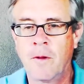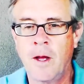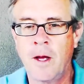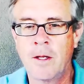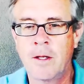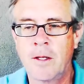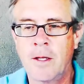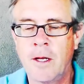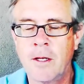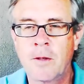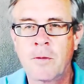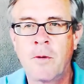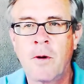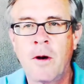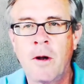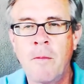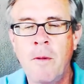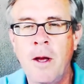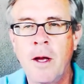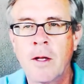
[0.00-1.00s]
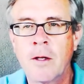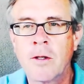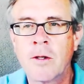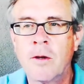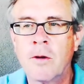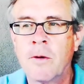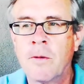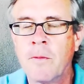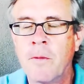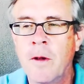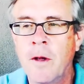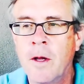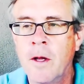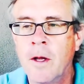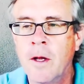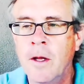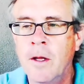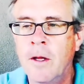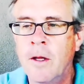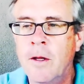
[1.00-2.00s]
That, that's where I'm at. So,
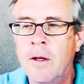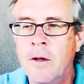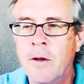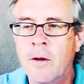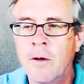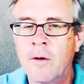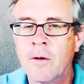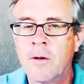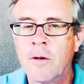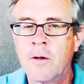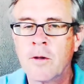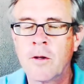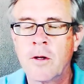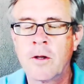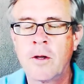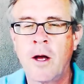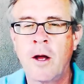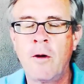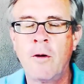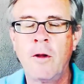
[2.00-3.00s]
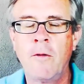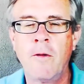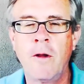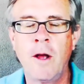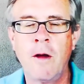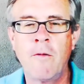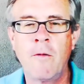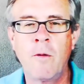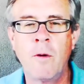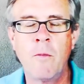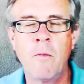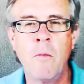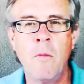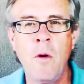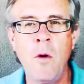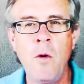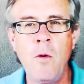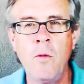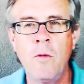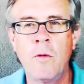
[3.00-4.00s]
there's, I don't even have a
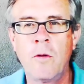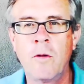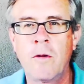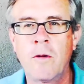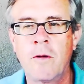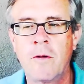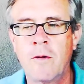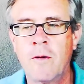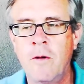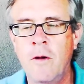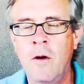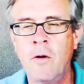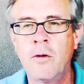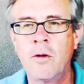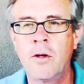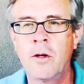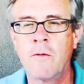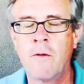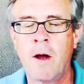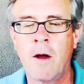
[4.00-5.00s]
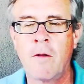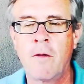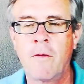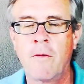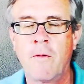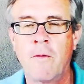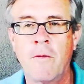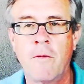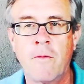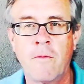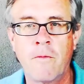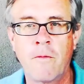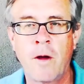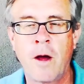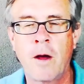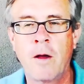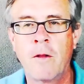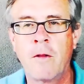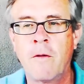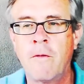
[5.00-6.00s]
remote notion of how the,
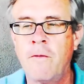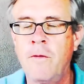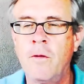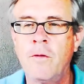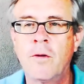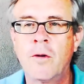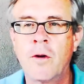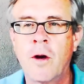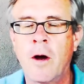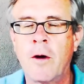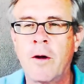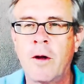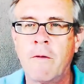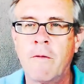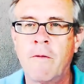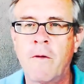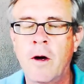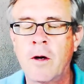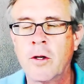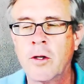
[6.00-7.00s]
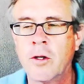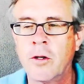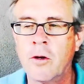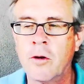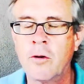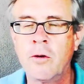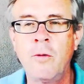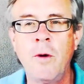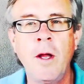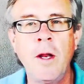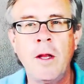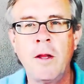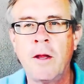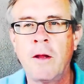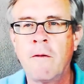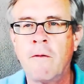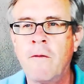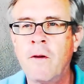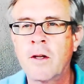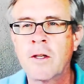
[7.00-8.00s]
the future, how it can function or do
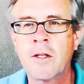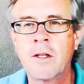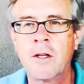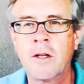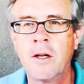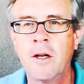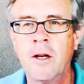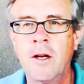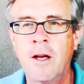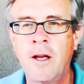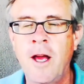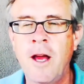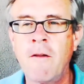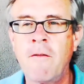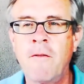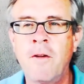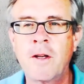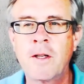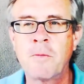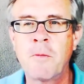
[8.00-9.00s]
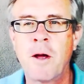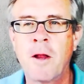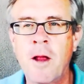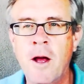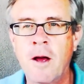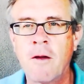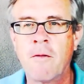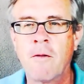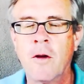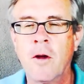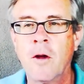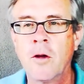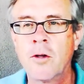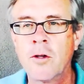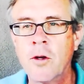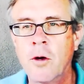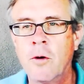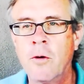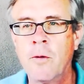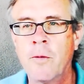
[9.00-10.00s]
anything. Fix, can't fix my life.
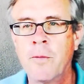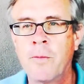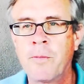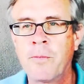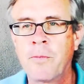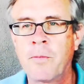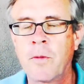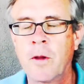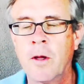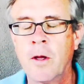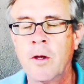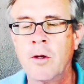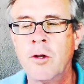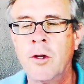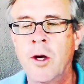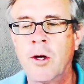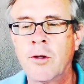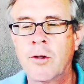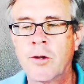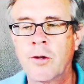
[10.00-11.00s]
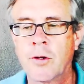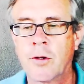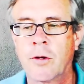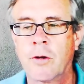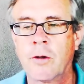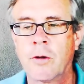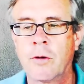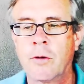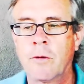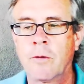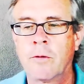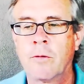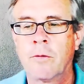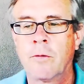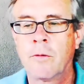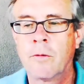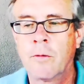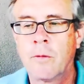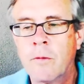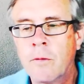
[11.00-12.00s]
So, just,
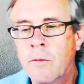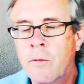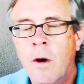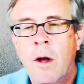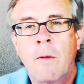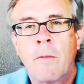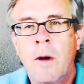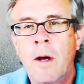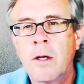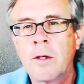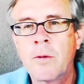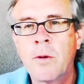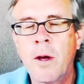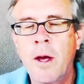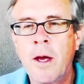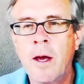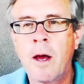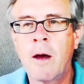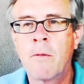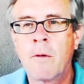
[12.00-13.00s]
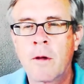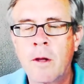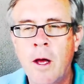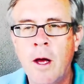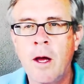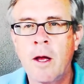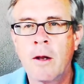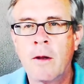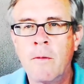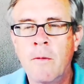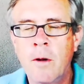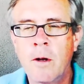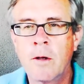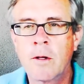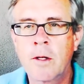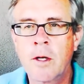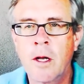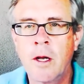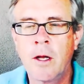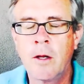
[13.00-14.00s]
I might as well hang out with God. What
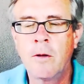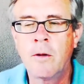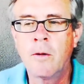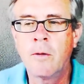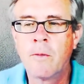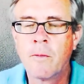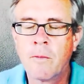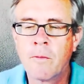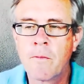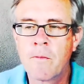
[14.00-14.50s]
else can I do?